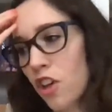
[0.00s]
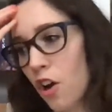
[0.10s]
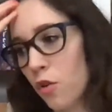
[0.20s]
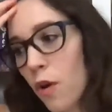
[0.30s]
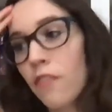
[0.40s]

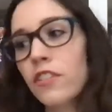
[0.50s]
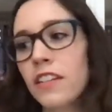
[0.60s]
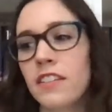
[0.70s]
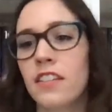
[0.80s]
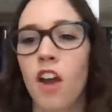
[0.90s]
So
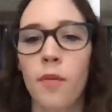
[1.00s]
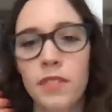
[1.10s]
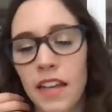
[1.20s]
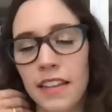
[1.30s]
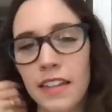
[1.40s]
whoever did the
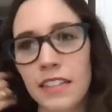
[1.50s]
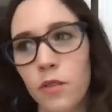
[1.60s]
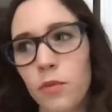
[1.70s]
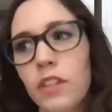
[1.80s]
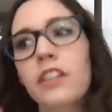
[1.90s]
synopsis, I
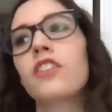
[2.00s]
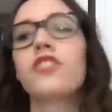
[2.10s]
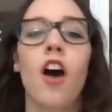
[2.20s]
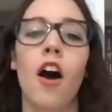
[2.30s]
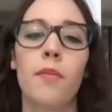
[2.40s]
think did a really
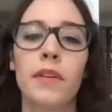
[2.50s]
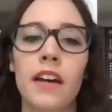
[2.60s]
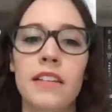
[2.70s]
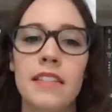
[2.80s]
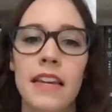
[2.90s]
good job
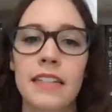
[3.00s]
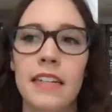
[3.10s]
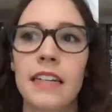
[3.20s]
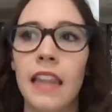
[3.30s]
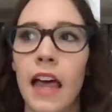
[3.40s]
because
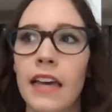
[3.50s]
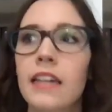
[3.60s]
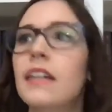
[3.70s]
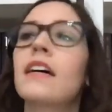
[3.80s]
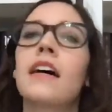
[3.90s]
they didn't
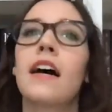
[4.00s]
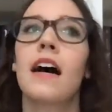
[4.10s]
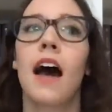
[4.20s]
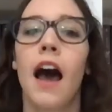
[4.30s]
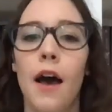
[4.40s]
like,
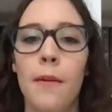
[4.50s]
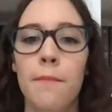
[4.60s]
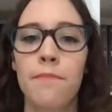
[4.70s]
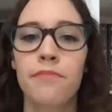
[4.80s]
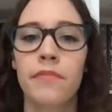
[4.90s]

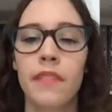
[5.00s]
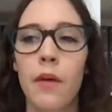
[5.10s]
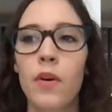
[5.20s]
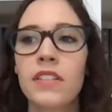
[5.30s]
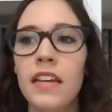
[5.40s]

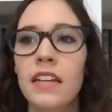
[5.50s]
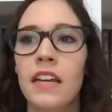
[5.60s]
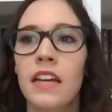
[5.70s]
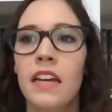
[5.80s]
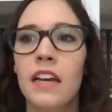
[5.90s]
it wasn't,